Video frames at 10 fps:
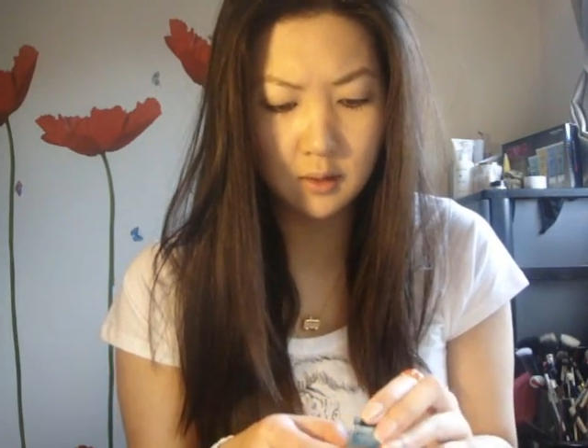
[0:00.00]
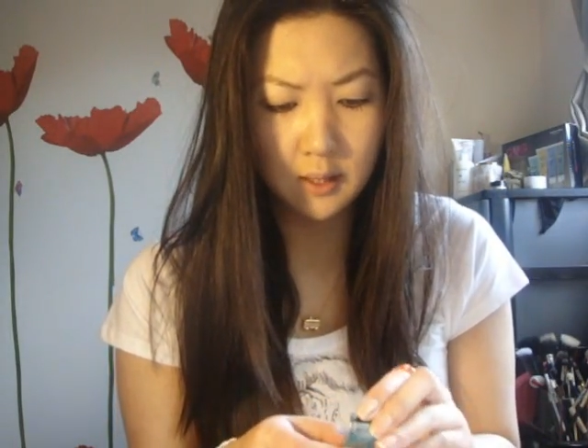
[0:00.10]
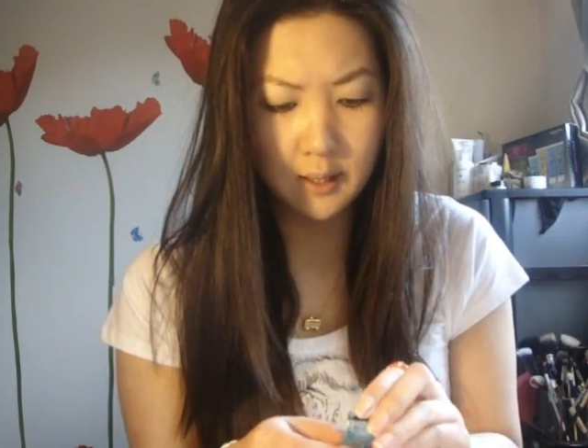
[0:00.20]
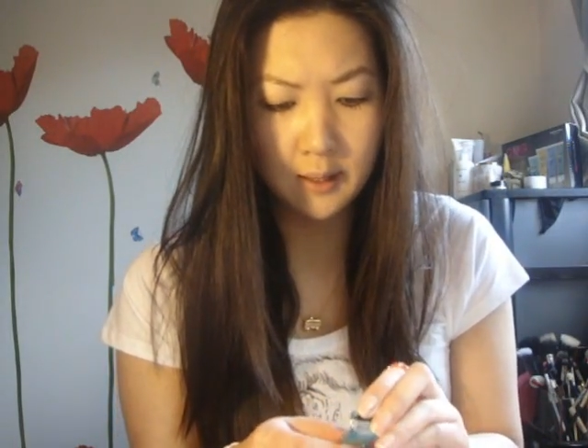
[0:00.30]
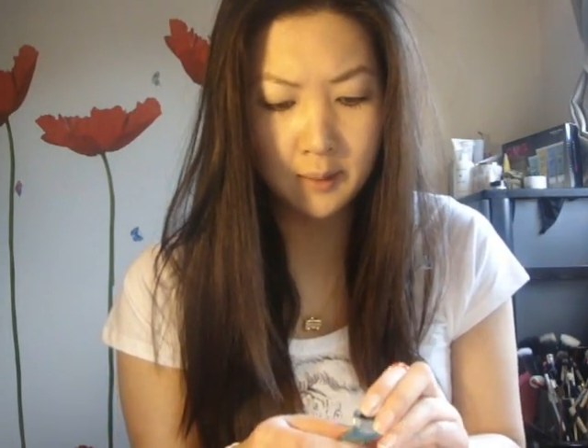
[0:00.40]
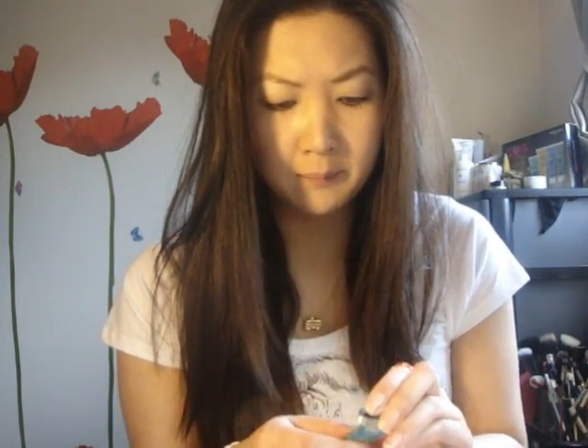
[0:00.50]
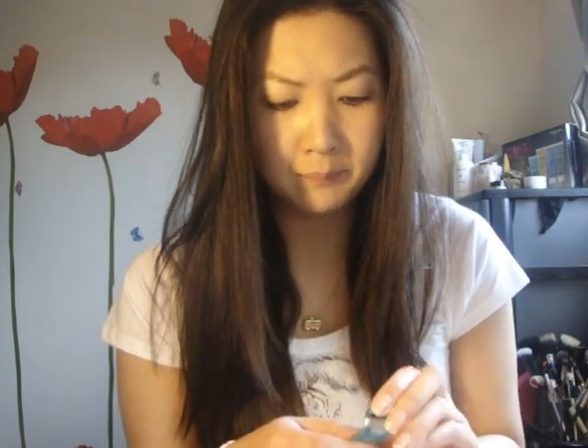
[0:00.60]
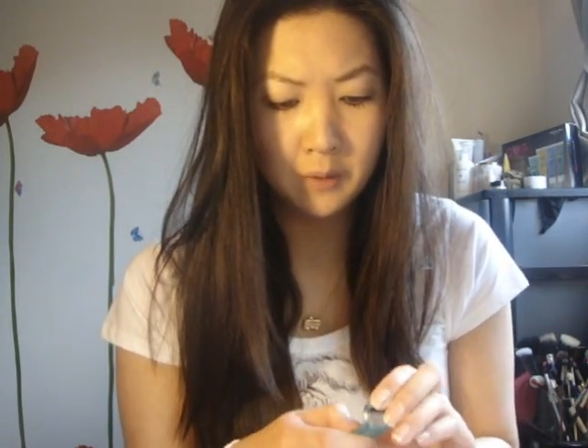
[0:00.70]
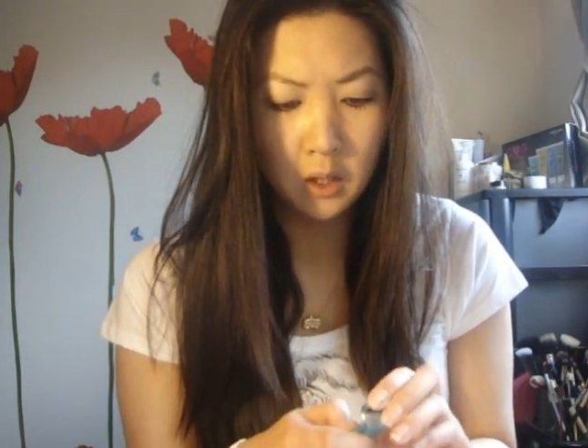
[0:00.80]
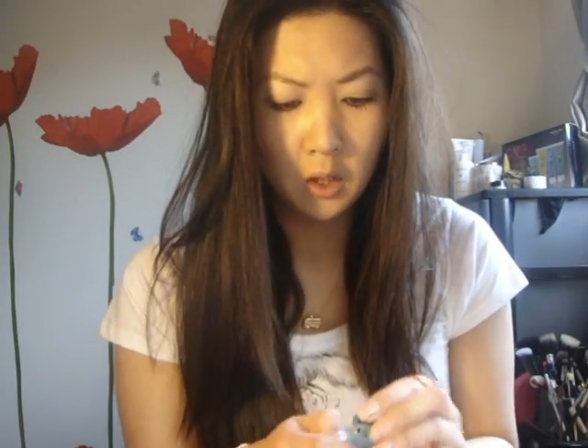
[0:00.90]

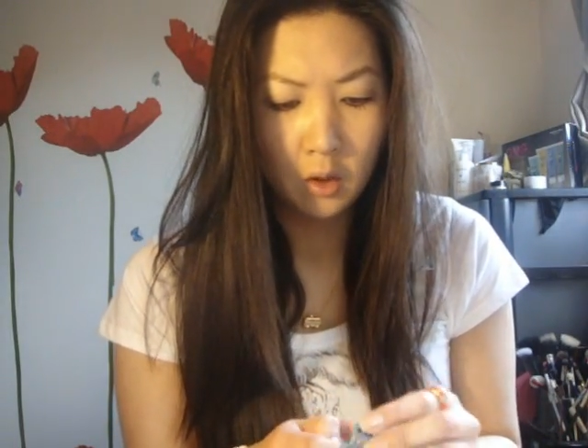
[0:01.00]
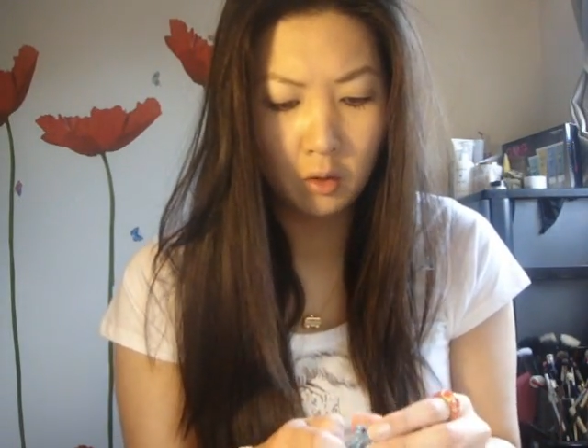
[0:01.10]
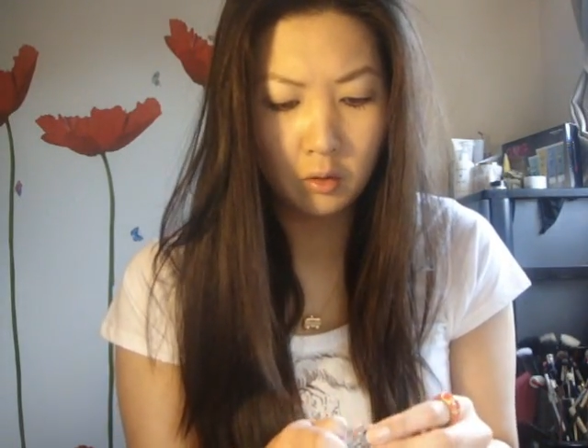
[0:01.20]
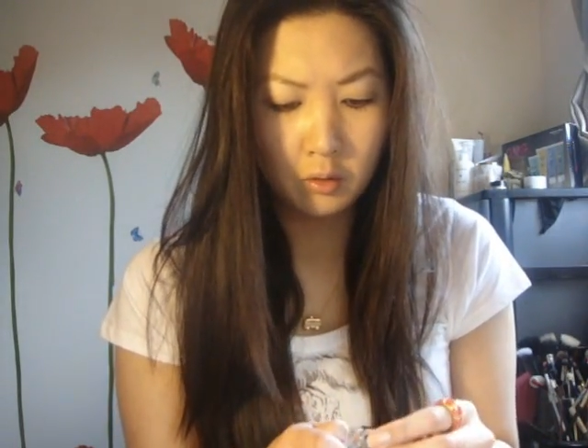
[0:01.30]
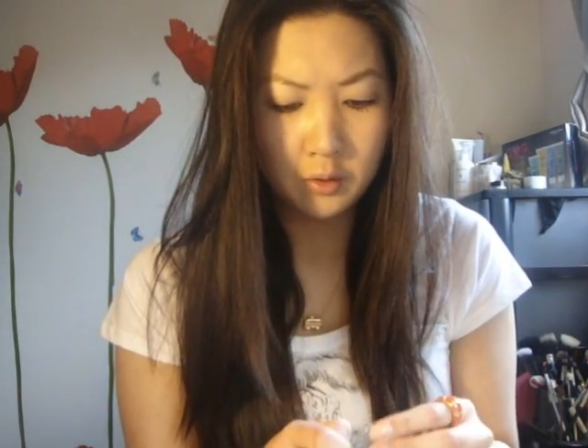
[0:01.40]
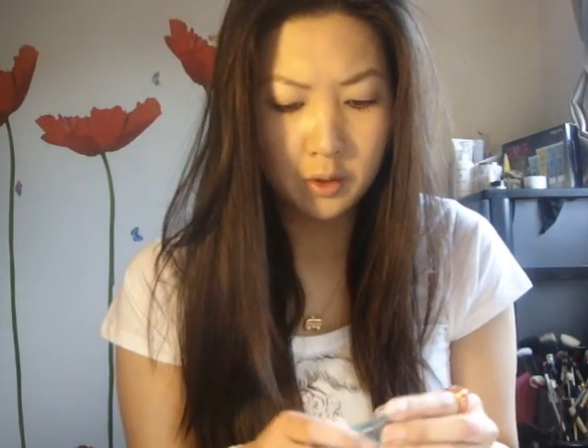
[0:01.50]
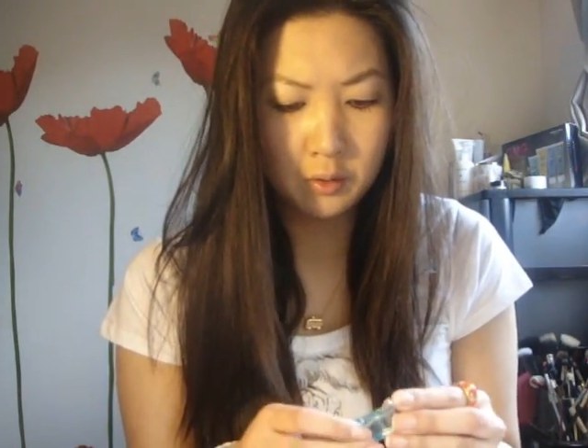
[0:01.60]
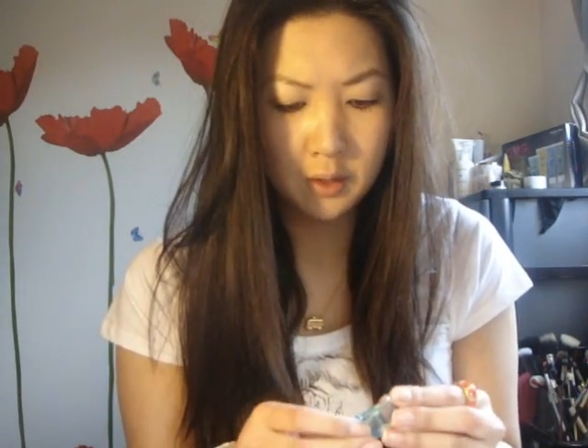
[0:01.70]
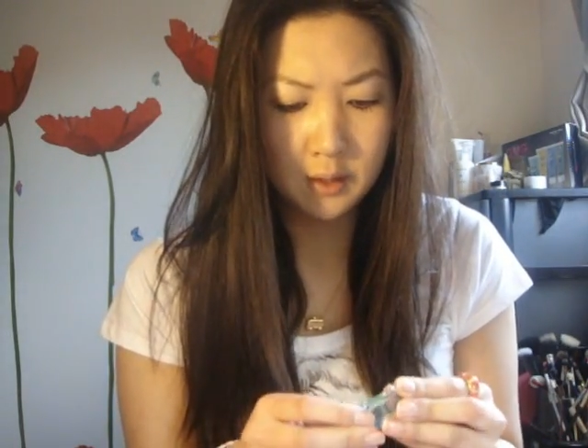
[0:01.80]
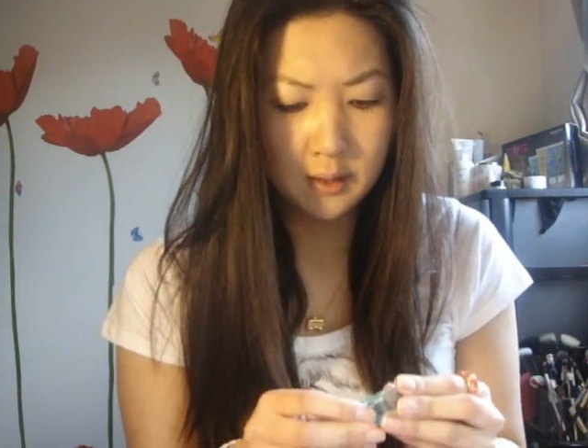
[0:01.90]
Um, or you
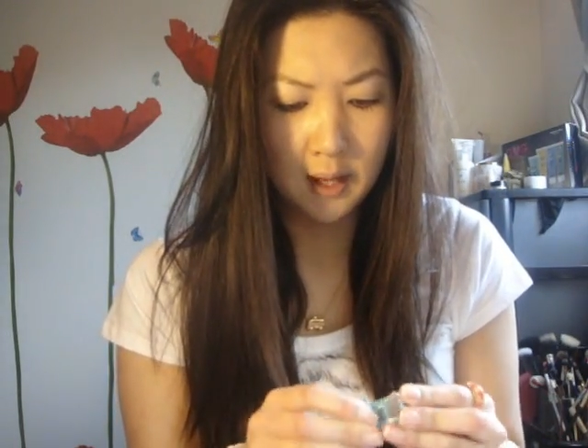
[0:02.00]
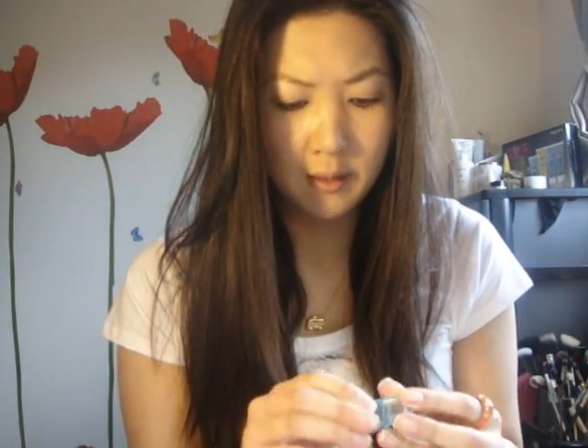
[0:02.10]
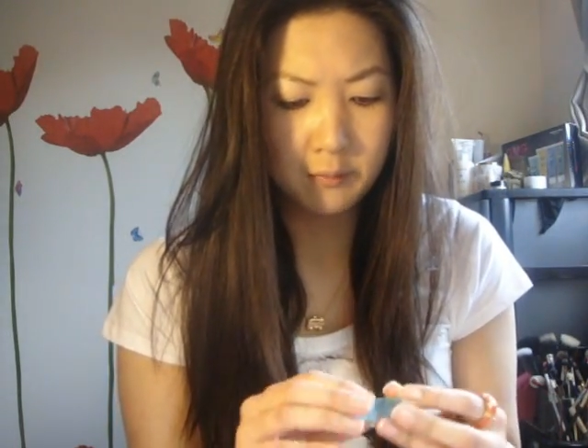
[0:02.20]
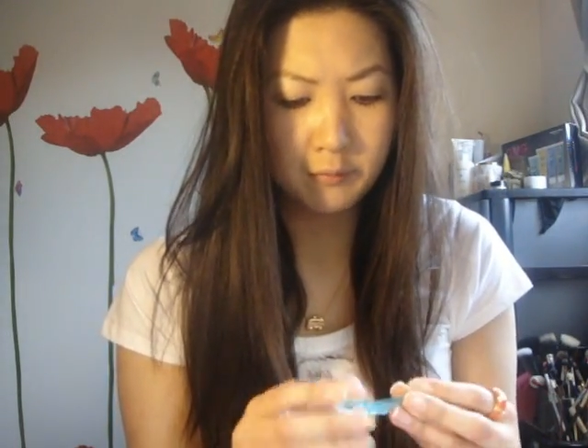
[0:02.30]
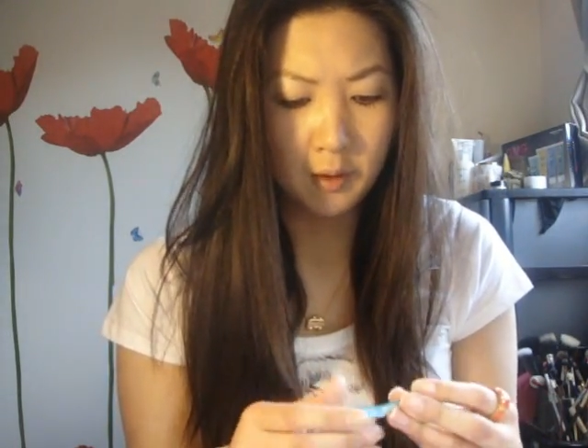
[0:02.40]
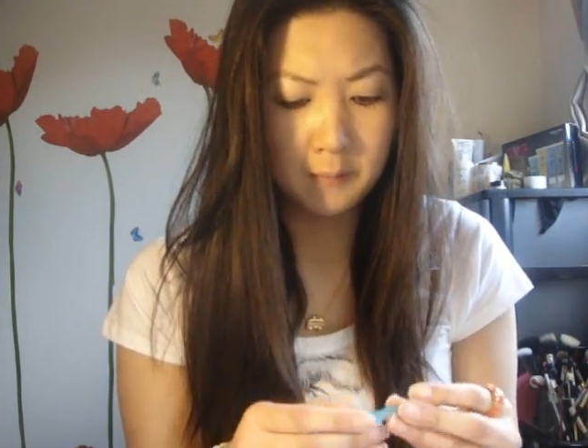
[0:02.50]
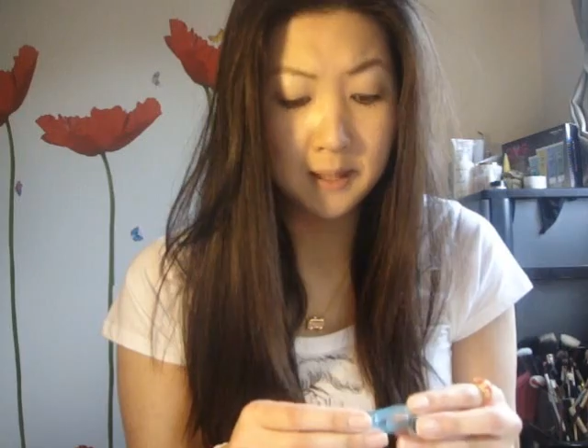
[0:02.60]
can get them from